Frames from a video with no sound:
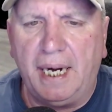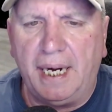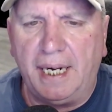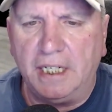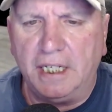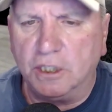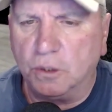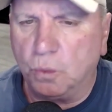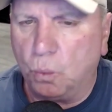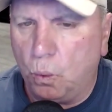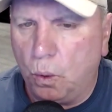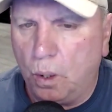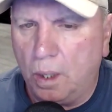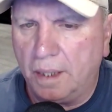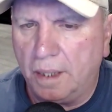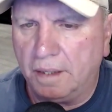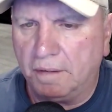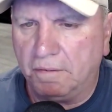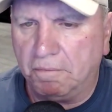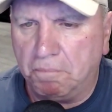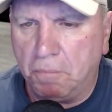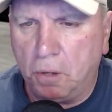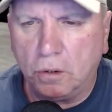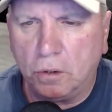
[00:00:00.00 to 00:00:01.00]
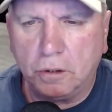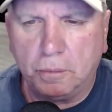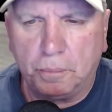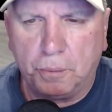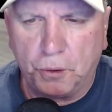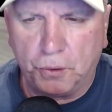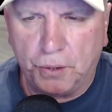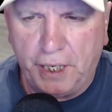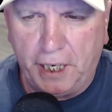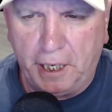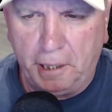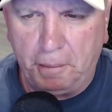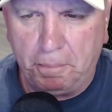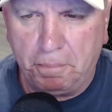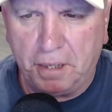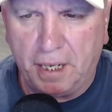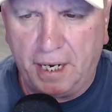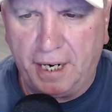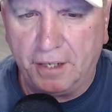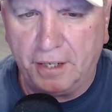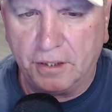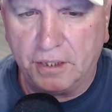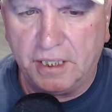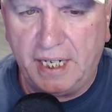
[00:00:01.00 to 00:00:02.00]
is one of multiple key
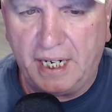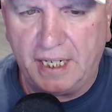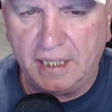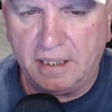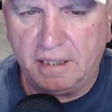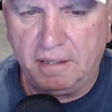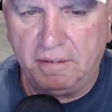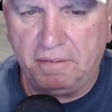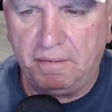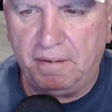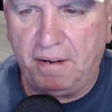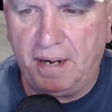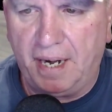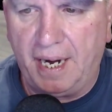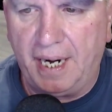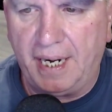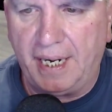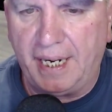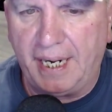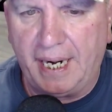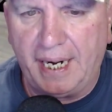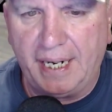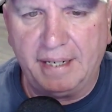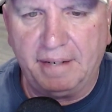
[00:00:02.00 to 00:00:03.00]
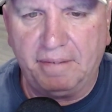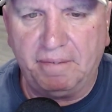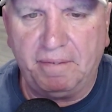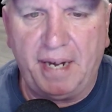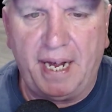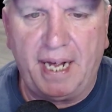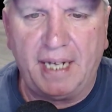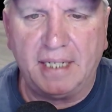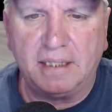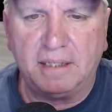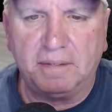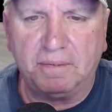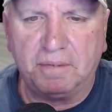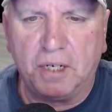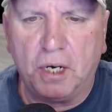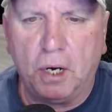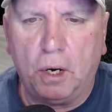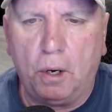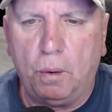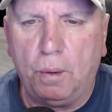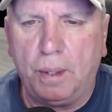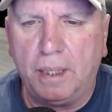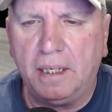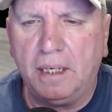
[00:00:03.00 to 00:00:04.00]
players testifying in advance of
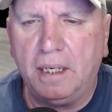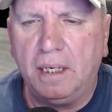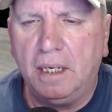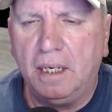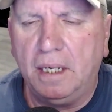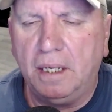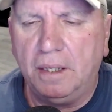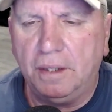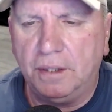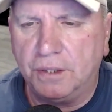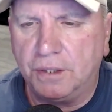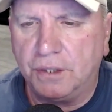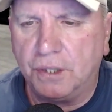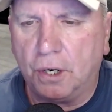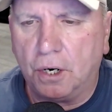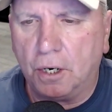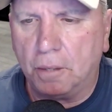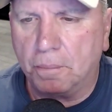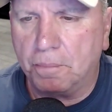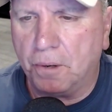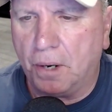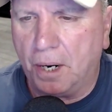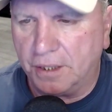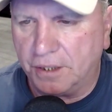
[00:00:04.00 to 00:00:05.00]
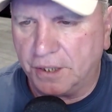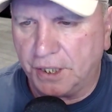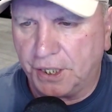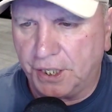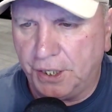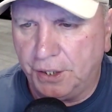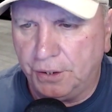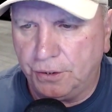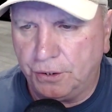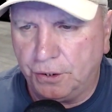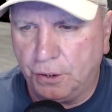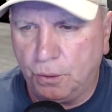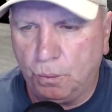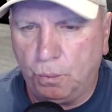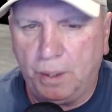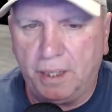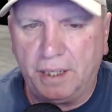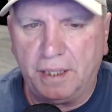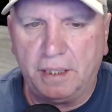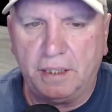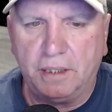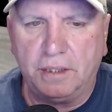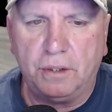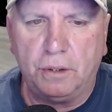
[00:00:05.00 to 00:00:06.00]
Cohen, the star prosecution
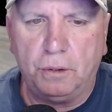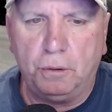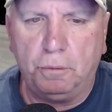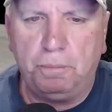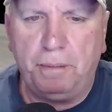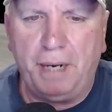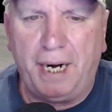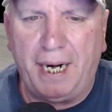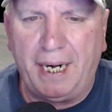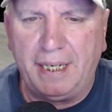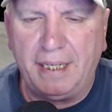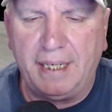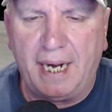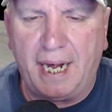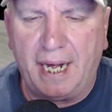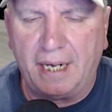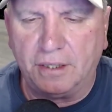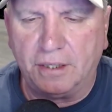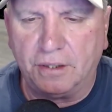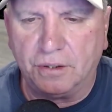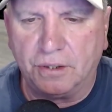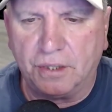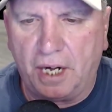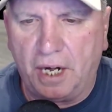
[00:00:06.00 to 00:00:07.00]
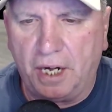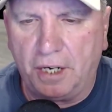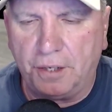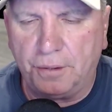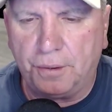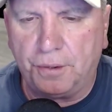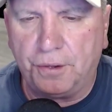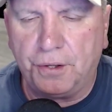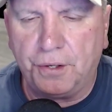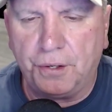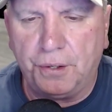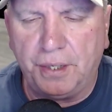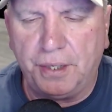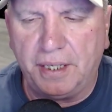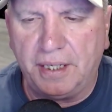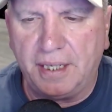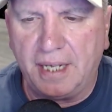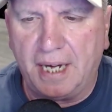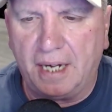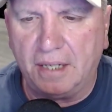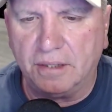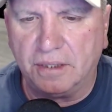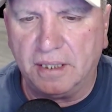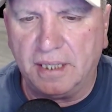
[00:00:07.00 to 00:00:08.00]
witness who paid Daniels
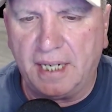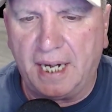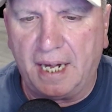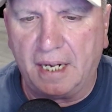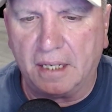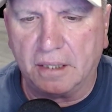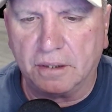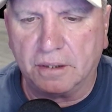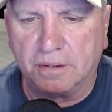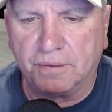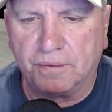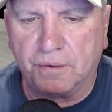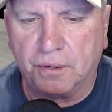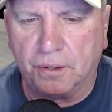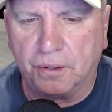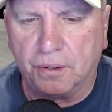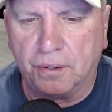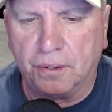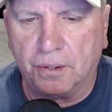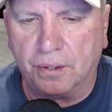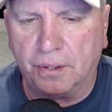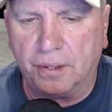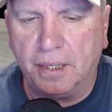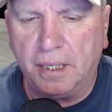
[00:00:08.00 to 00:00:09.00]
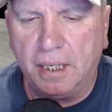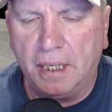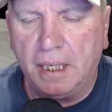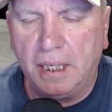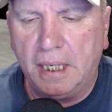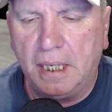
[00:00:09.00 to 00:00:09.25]
$130,000 for her